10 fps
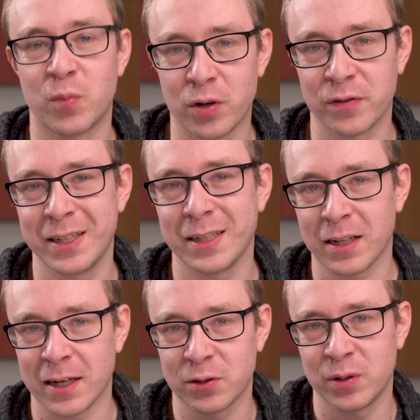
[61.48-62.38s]
more of the
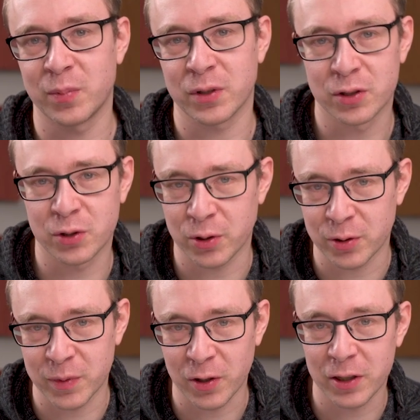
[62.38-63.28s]
Lansweeper
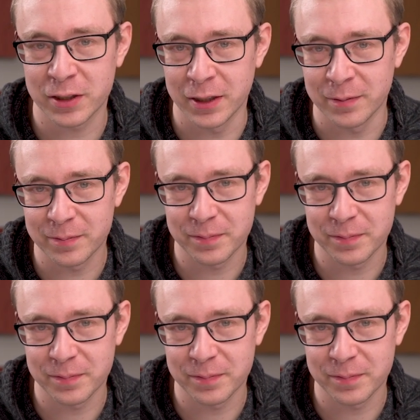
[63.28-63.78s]
terminology.